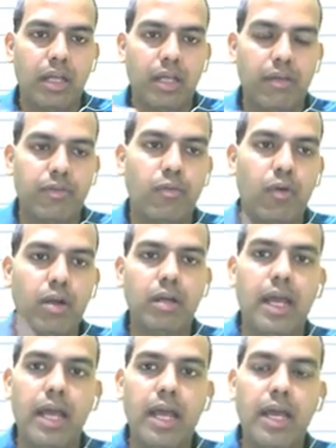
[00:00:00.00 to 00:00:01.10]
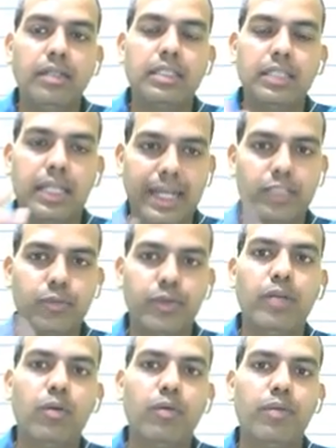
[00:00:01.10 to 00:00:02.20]
if you want, and the next
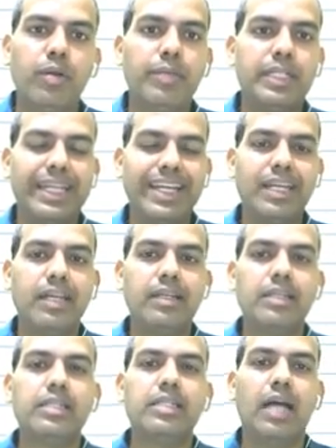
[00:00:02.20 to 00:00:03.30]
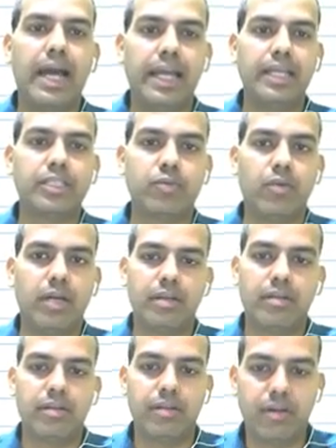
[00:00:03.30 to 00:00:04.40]
video will be taking it little highest one.
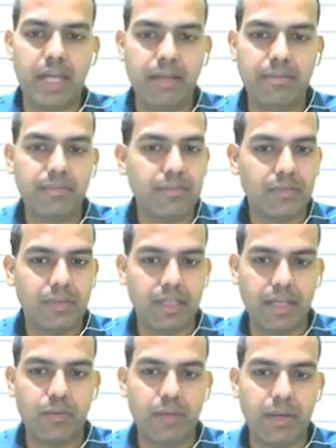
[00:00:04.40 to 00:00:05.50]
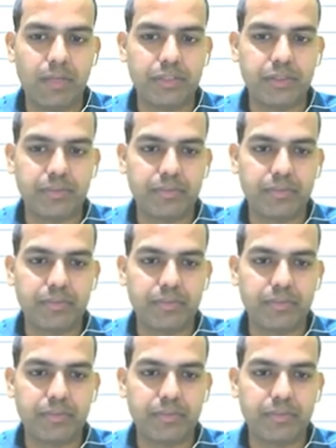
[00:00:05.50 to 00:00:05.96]
Okay, thank you very much.